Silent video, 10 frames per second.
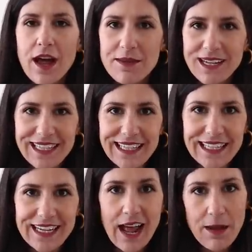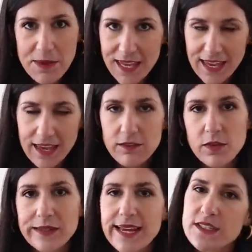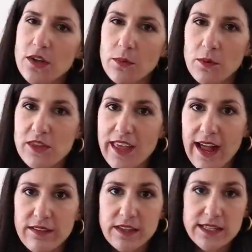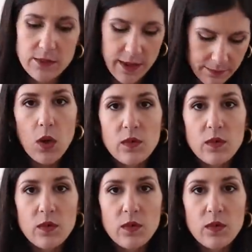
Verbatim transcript: I'm gonna link it up here if you would like to go and watch that after this one.